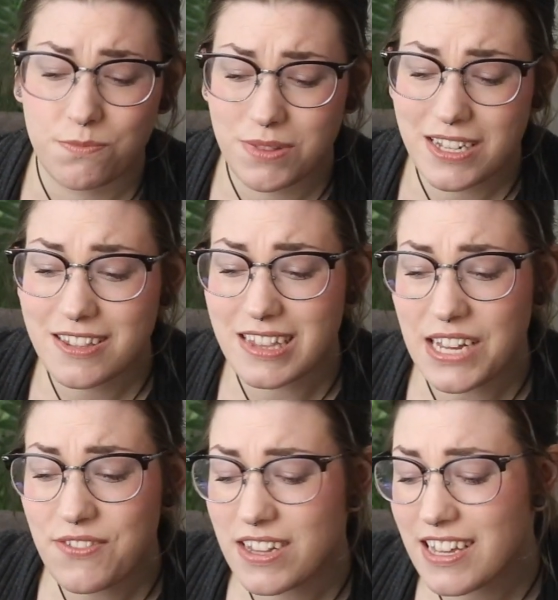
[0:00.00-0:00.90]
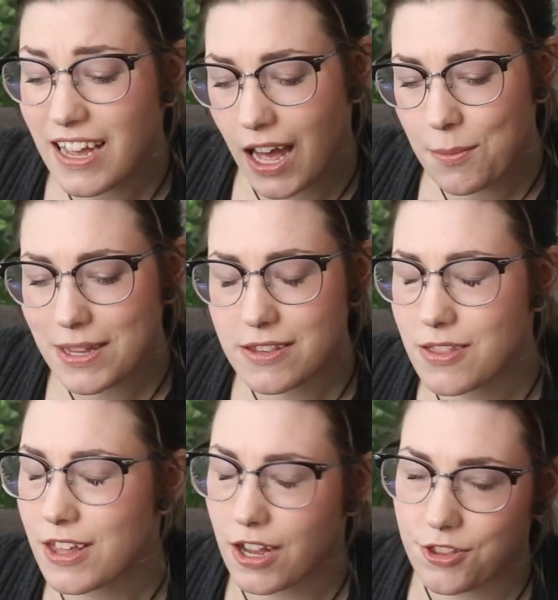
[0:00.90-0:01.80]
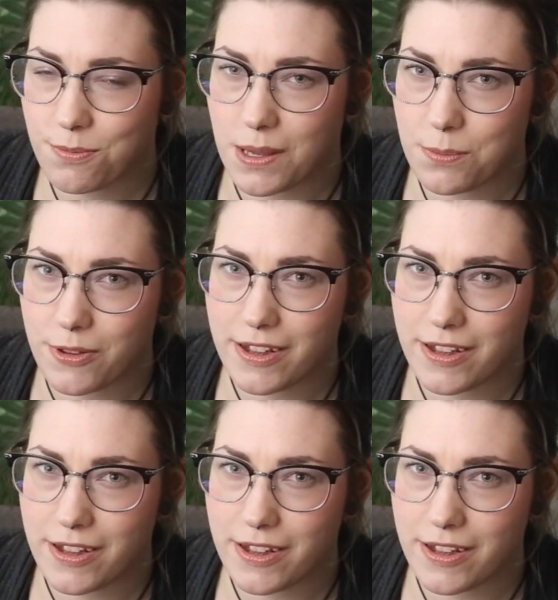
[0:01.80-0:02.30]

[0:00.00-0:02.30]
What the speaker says: please leave it in the comments so that other people